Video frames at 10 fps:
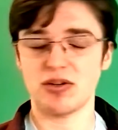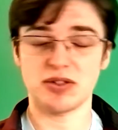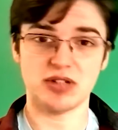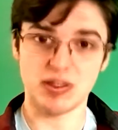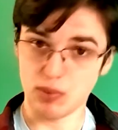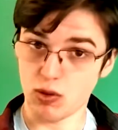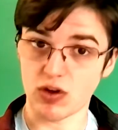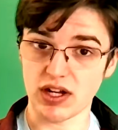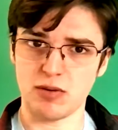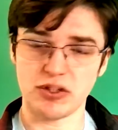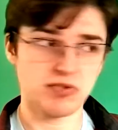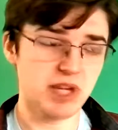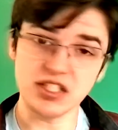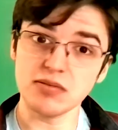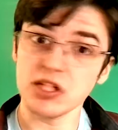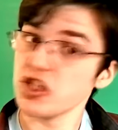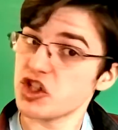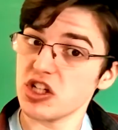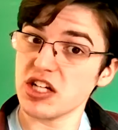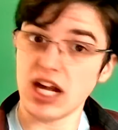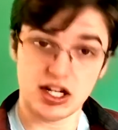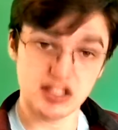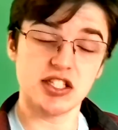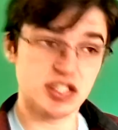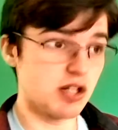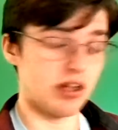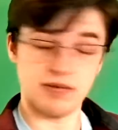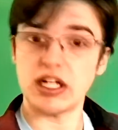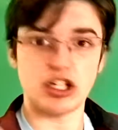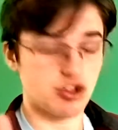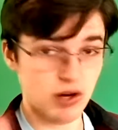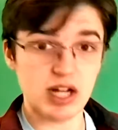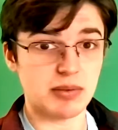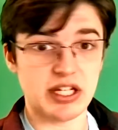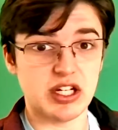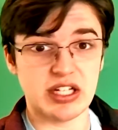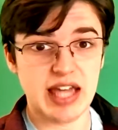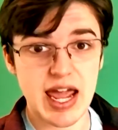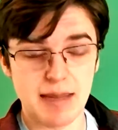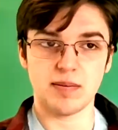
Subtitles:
it was only ported, which doesn't mean you shouldn't get it, because it's still an incredibly good game.